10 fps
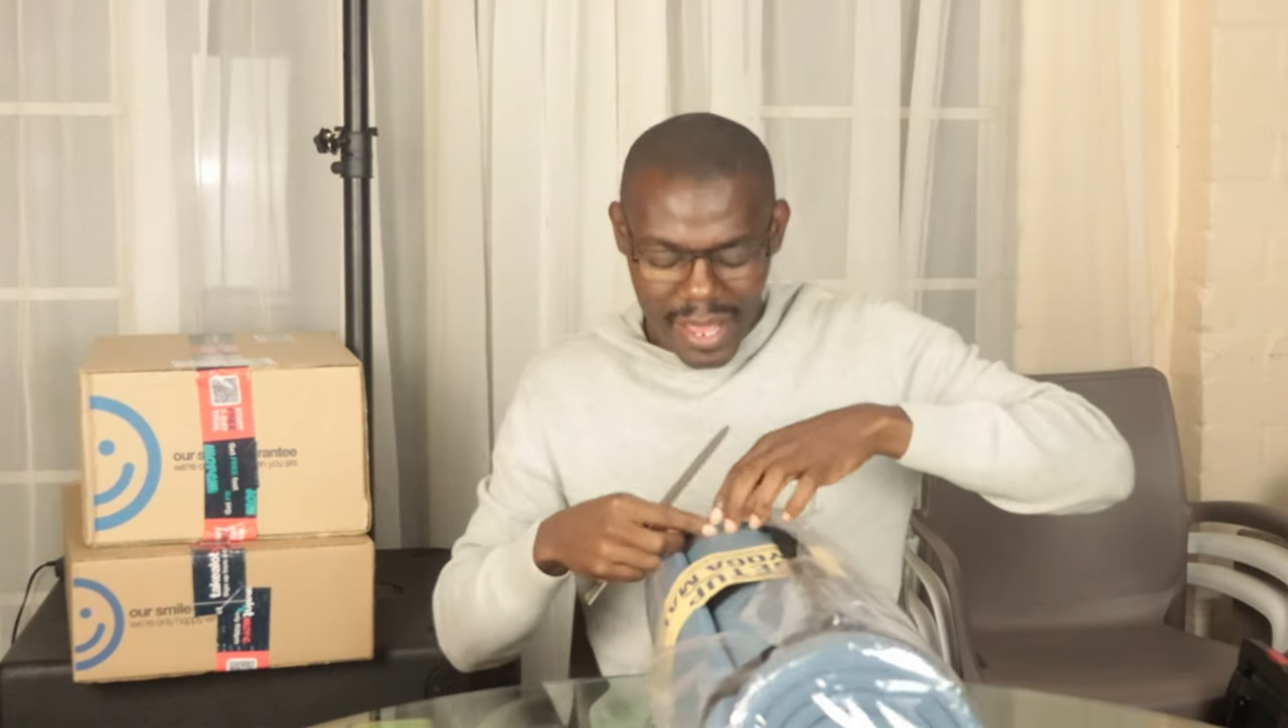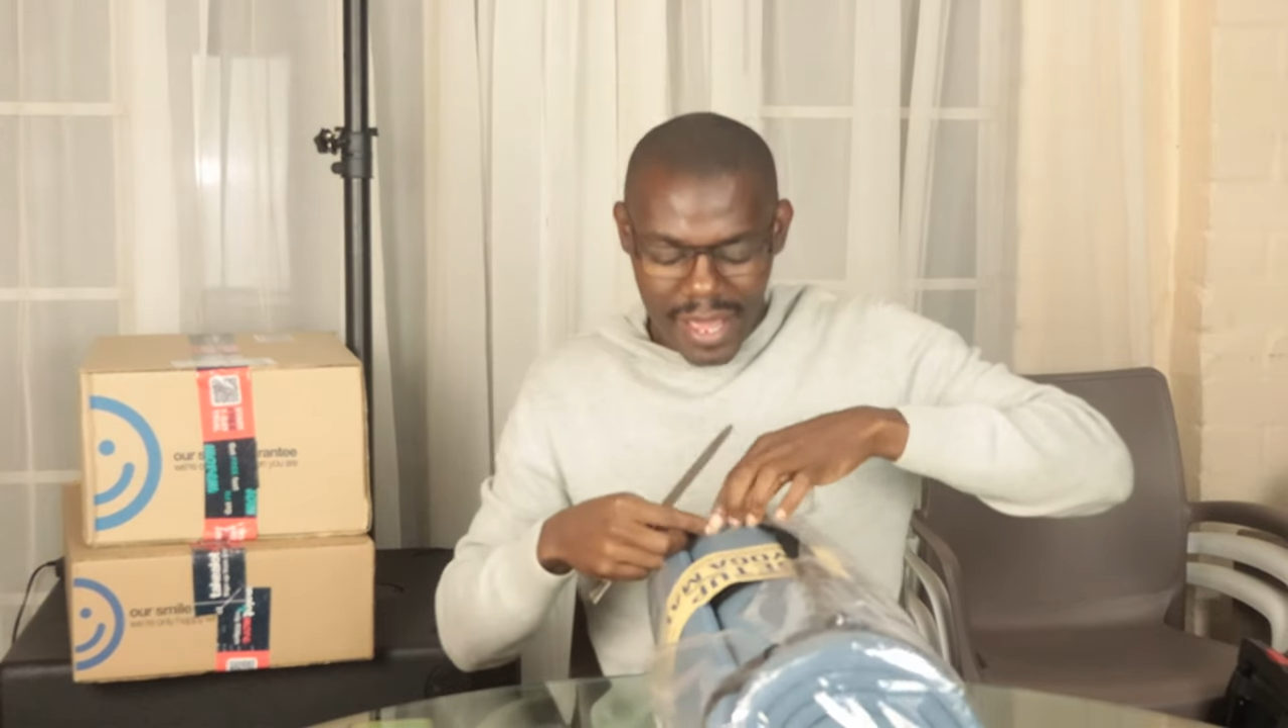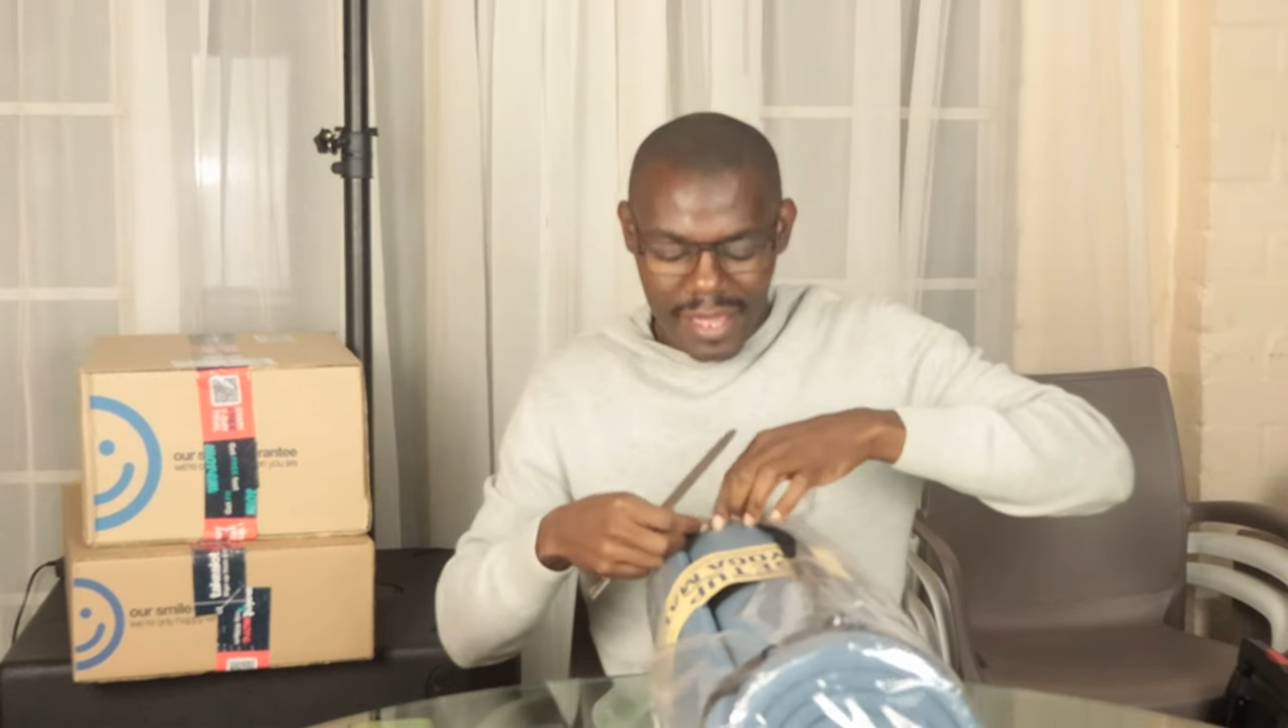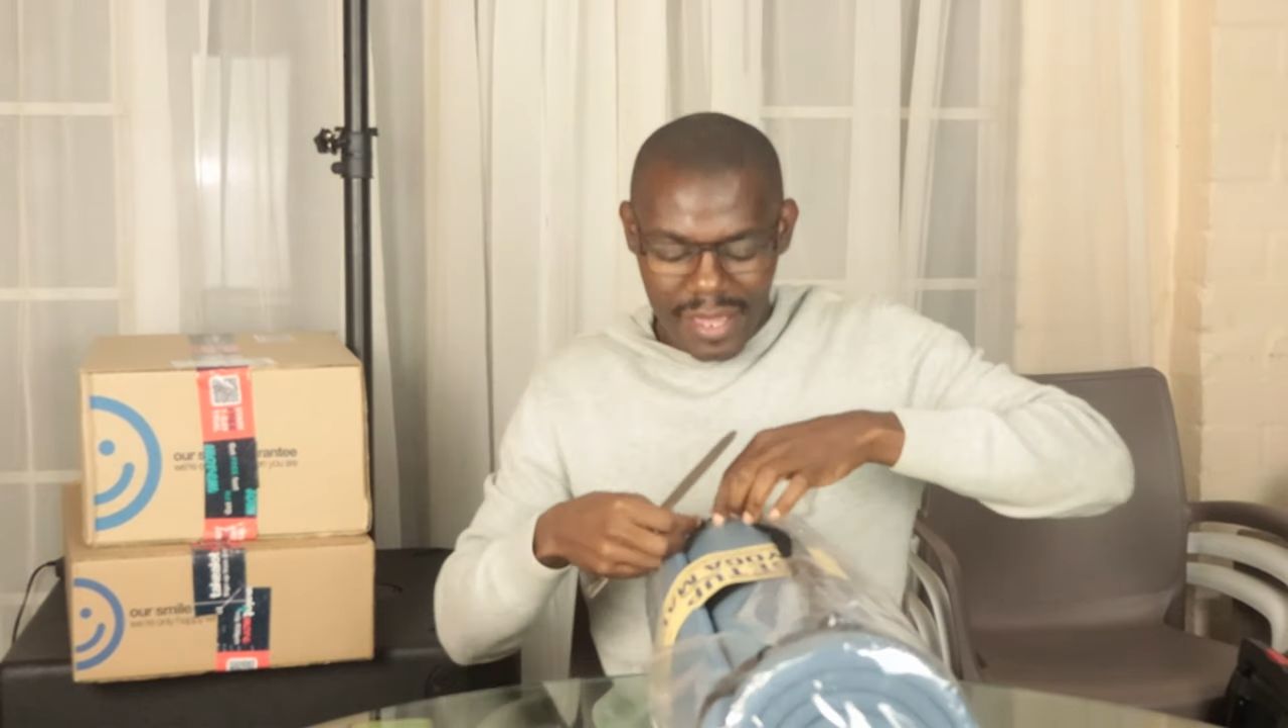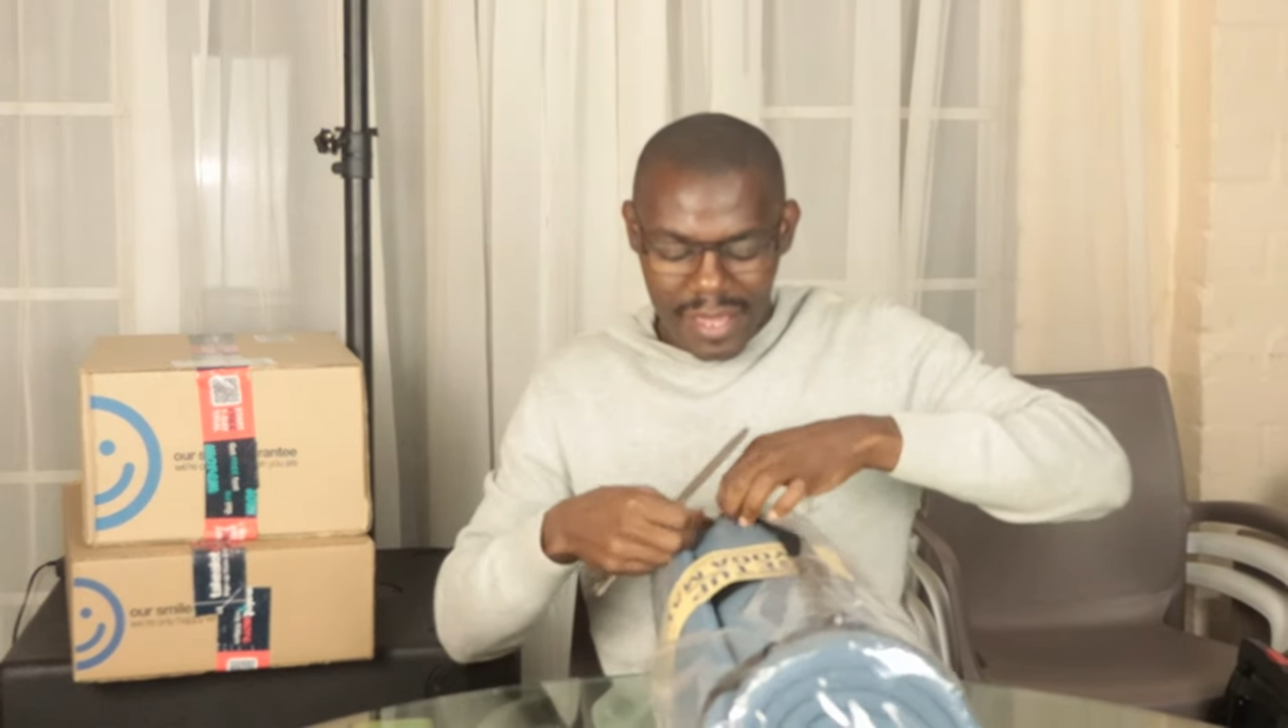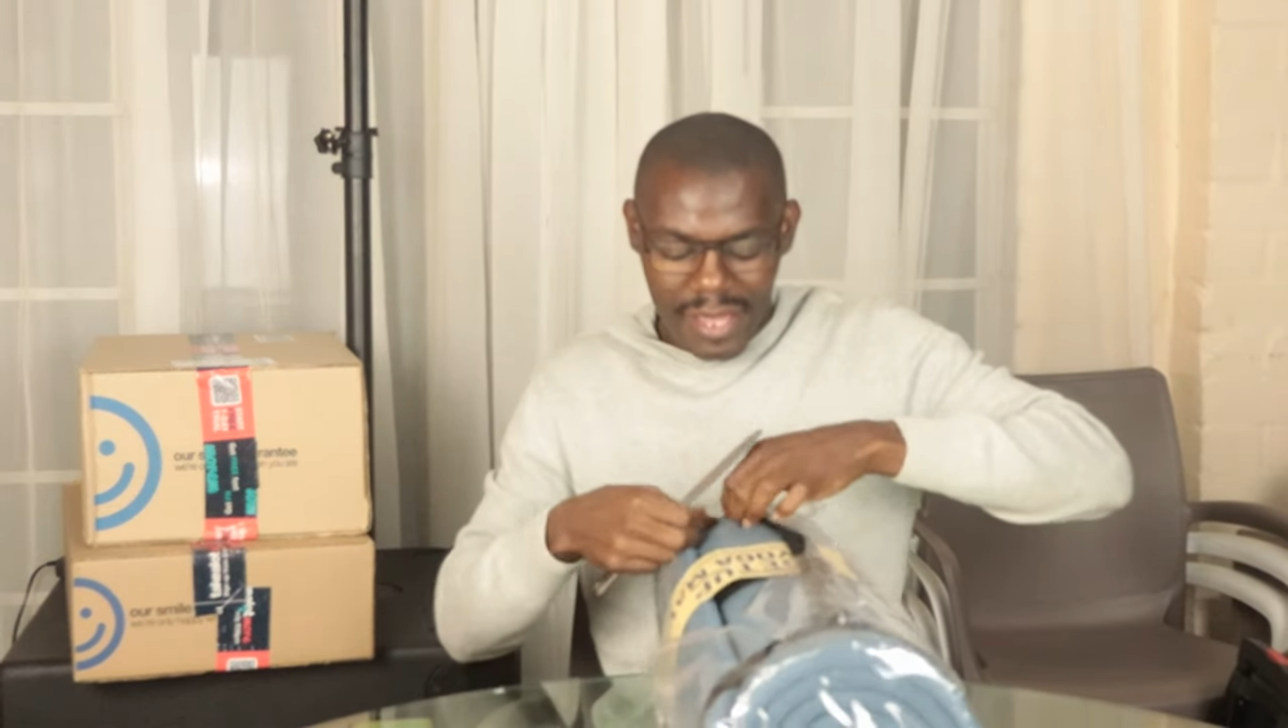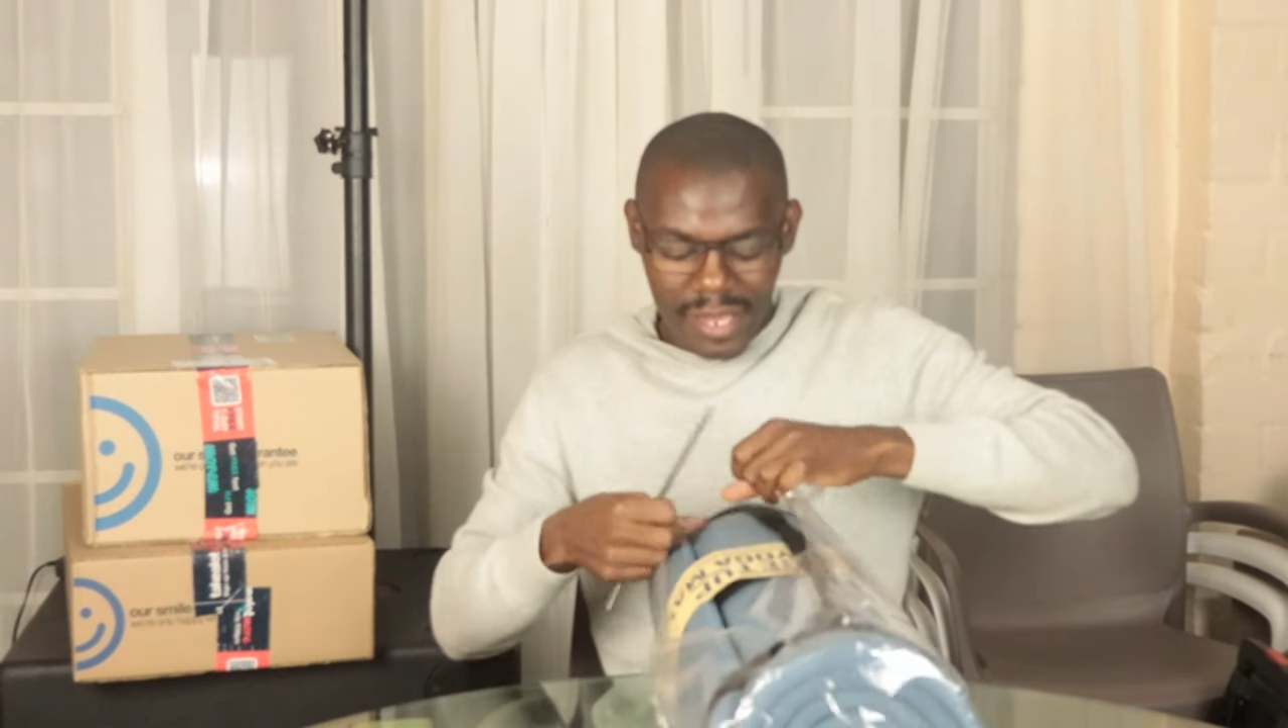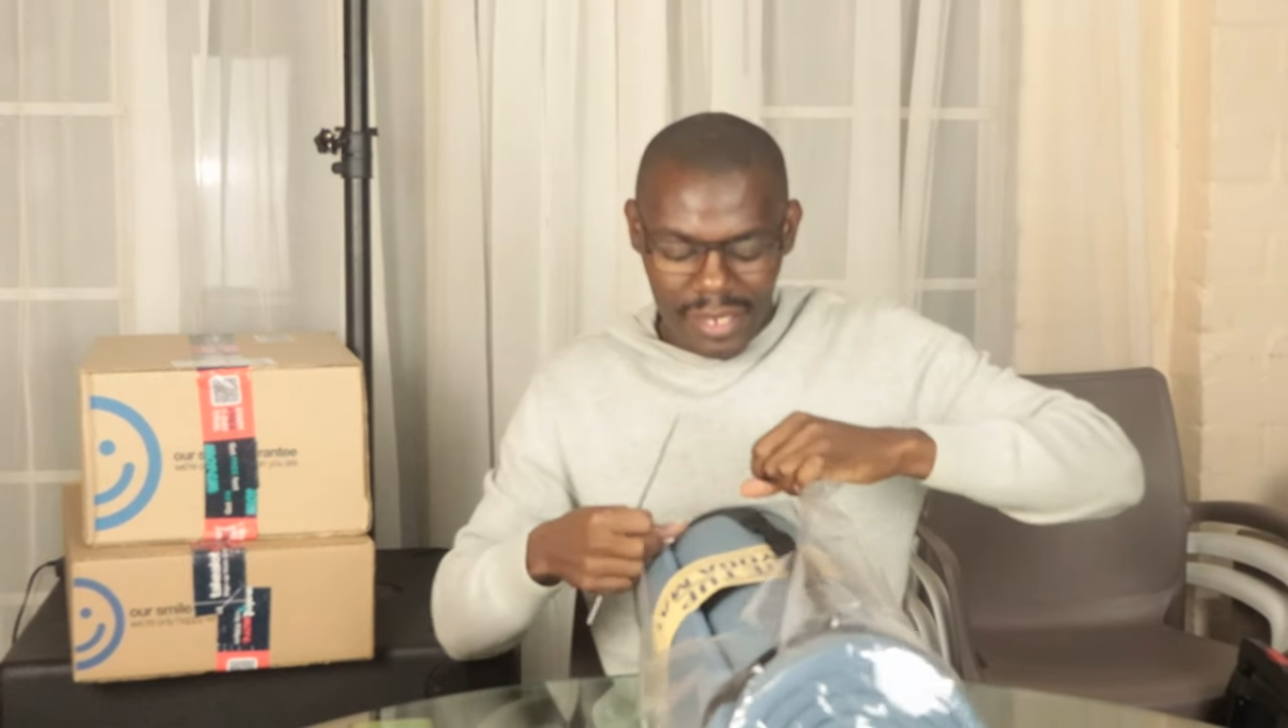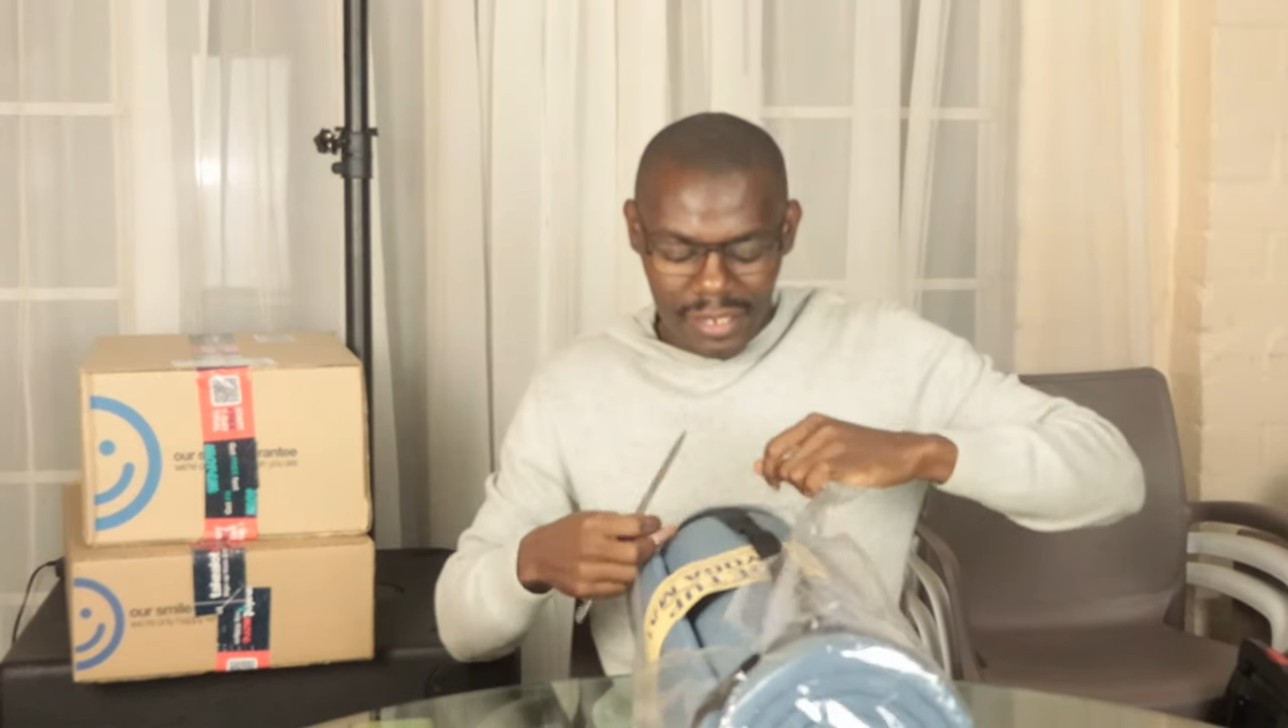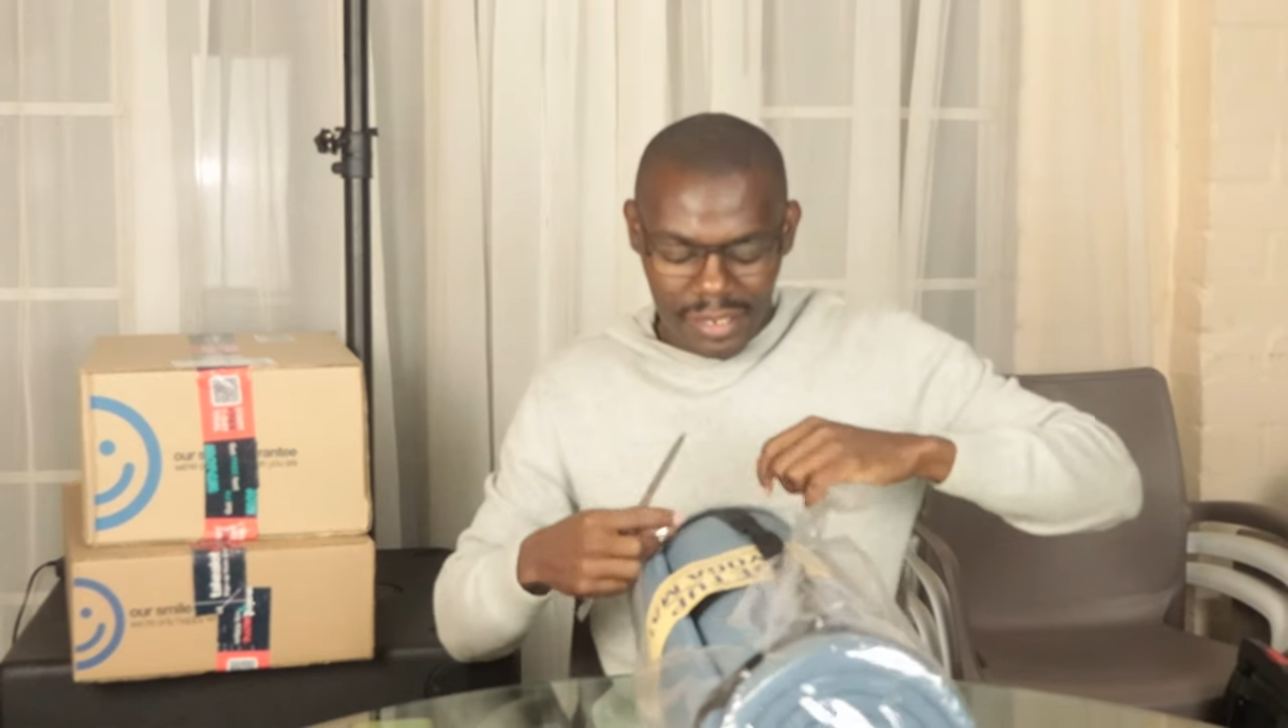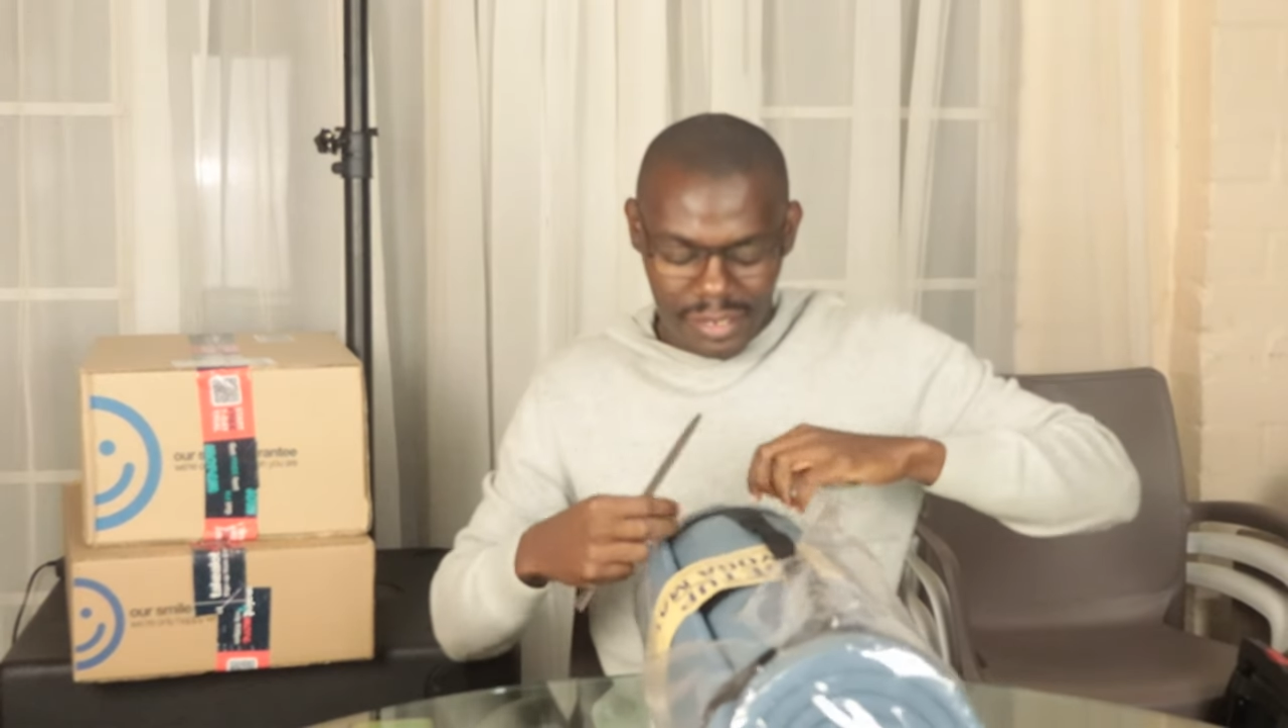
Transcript: I had